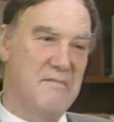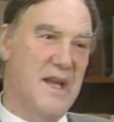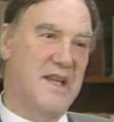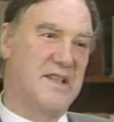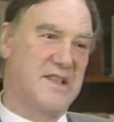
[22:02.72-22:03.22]

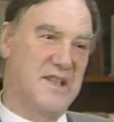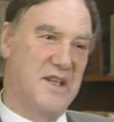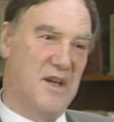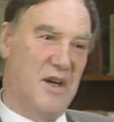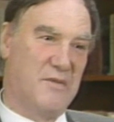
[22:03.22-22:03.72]
matters
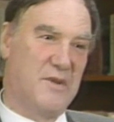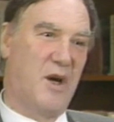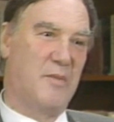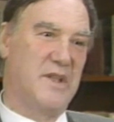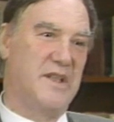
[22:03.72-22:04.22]
of
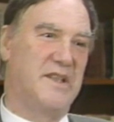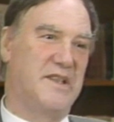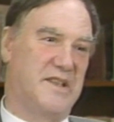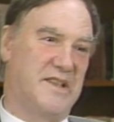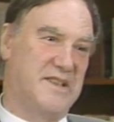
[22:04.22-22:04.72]
common
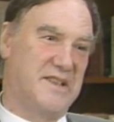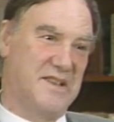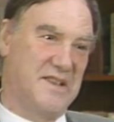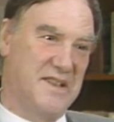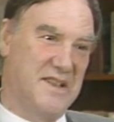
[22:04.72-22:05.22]

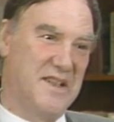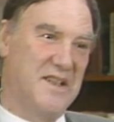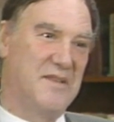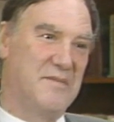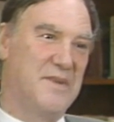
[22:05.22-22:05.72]
interest
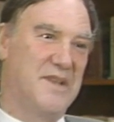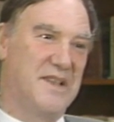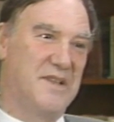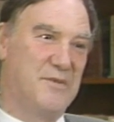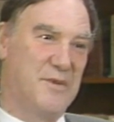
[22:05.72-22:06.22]

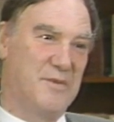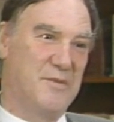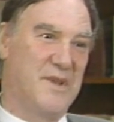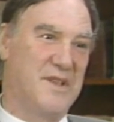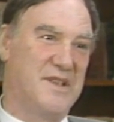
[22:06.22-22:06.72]
being
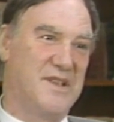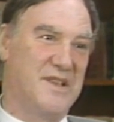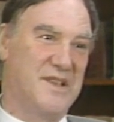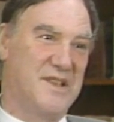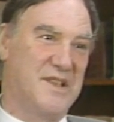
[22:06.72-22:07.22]
informed by the
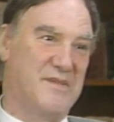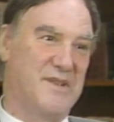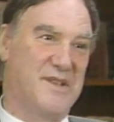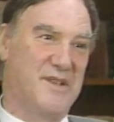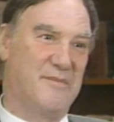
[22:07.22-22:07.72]
Secret
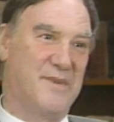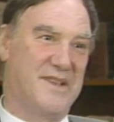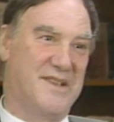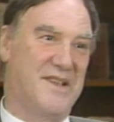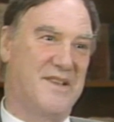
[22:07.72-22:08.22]
Service of
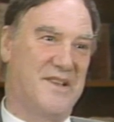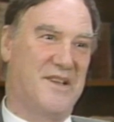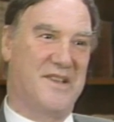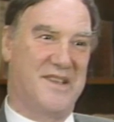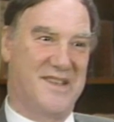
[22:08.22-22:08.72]
Britain on the
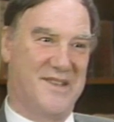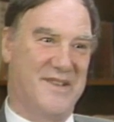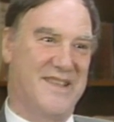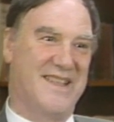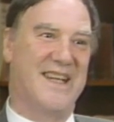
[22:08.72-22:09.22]
contents
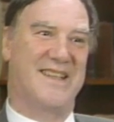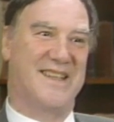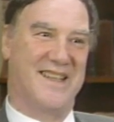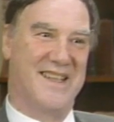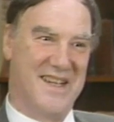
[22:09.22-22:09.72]
of this
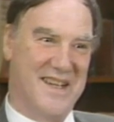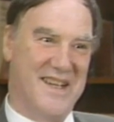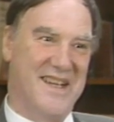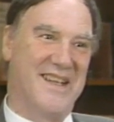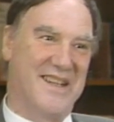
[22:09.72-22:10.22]
letter.
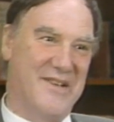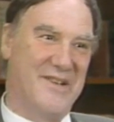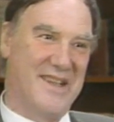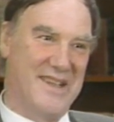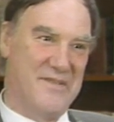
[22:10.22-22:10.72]
It
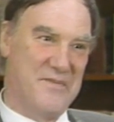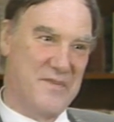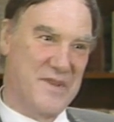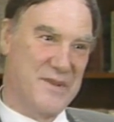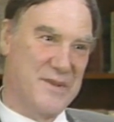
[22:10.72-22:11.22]
only
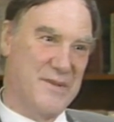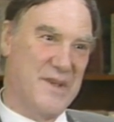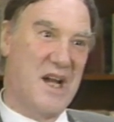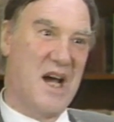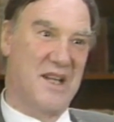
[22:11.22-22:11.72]
sort of
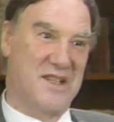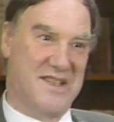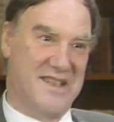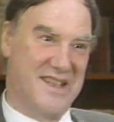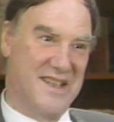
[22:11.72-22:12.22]

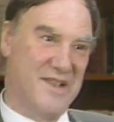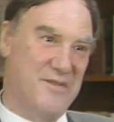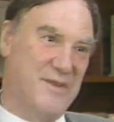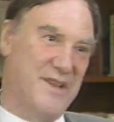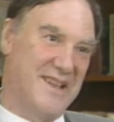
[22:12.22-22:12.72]
enhanced
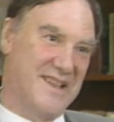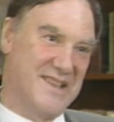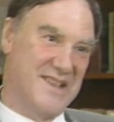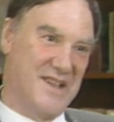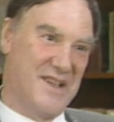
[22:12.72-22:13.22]
the
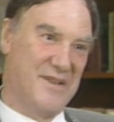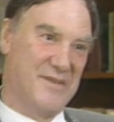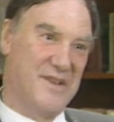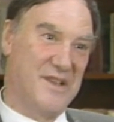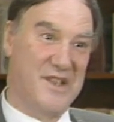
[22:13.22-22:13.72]
feelings
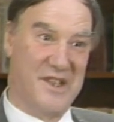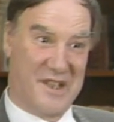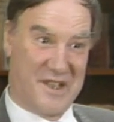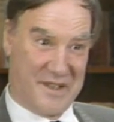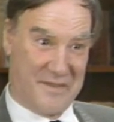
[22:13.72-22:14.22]
of
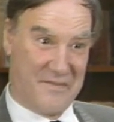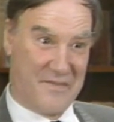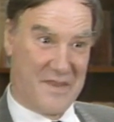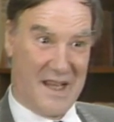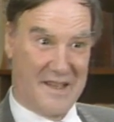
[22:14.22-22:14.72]
Churchill.
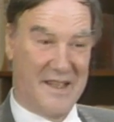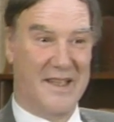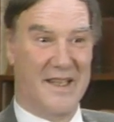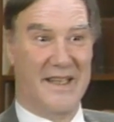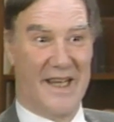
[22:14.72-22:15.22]
I
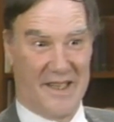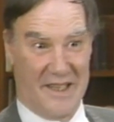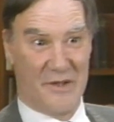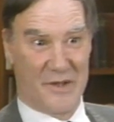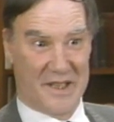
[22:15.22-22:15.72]
think that again
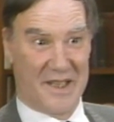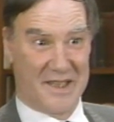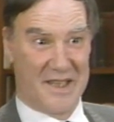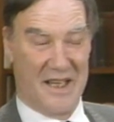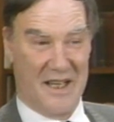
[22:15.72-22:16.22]

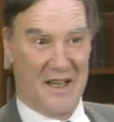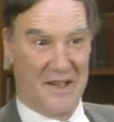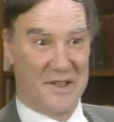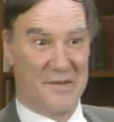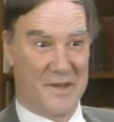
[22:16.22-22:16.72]
illustrates
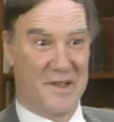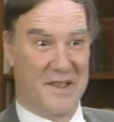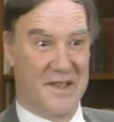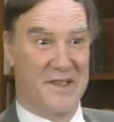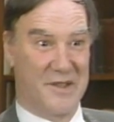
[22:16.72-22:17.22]
how
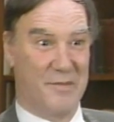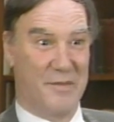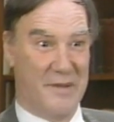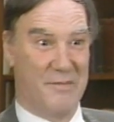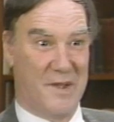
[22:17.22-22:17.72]
difficult it is to
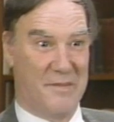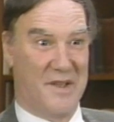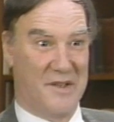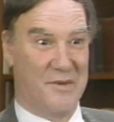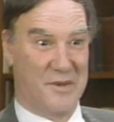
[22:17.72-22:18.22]

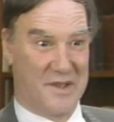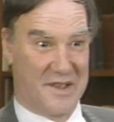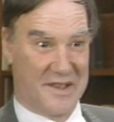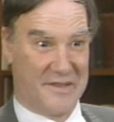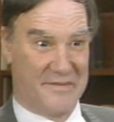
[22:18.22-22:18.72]
implement new
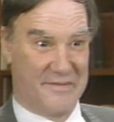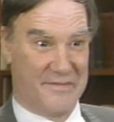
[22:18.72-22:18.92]
thinking.